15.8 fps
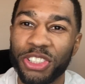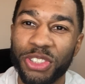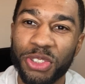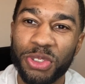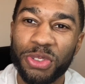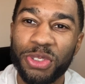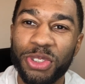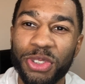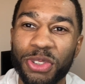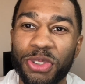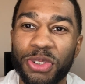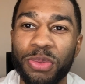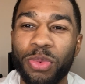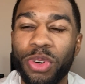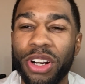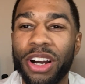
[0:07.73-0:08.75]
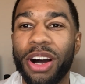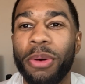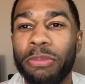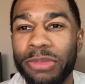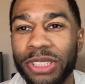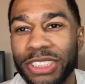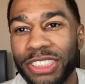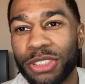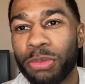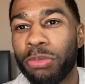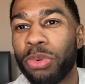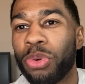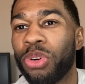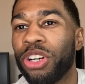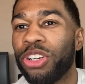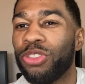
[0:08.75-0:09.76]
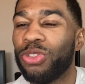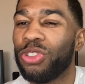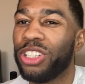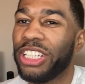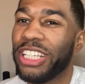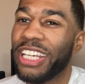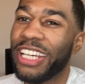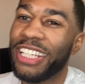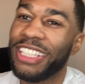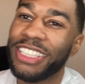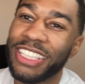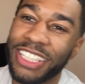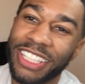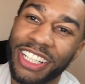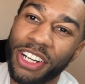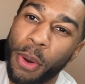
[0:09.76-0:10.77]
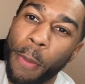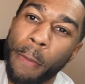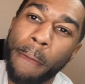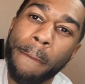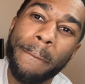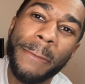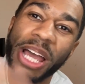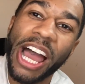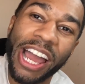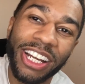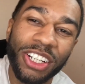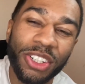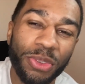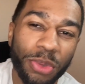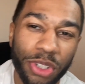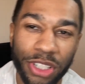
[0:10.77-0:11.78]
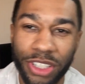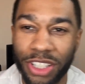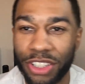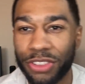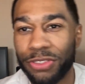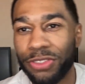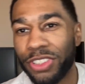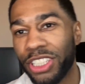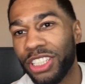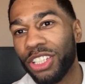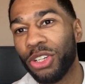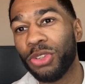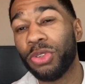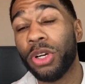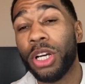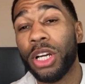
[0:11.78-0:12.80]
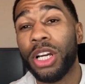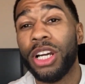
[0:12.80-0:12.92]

YouTube, what up? It's your boy Rudy Anthony, and I'm back with another video.